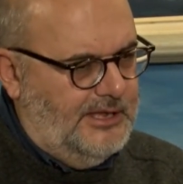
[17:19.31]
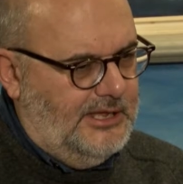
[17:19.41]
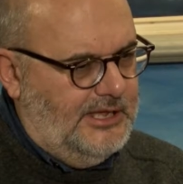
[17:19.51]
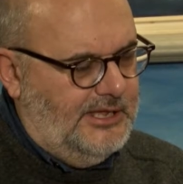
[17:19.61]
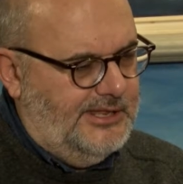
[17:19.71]

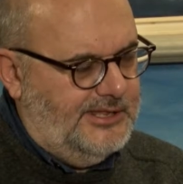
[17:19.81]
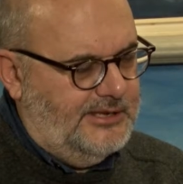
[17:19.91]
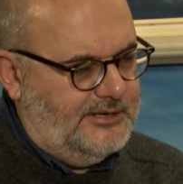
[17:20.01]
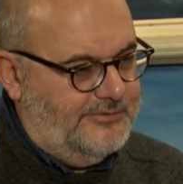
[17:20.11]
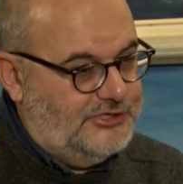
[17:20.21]
is
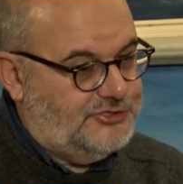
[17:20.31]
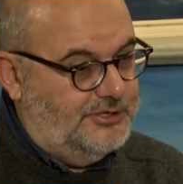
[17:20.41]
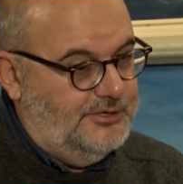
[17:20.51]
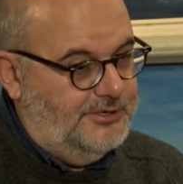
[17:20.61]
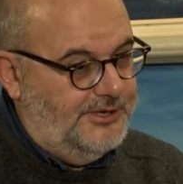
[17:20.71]
the
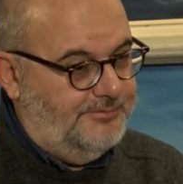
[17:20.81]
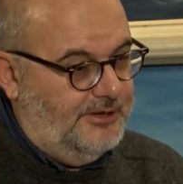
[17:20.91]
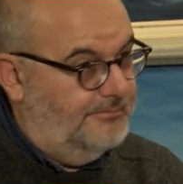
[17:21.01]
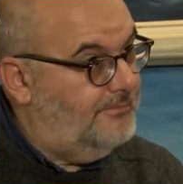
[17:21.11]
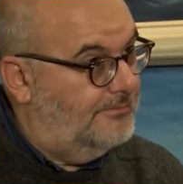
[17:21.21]
question that
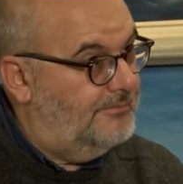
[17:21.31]
we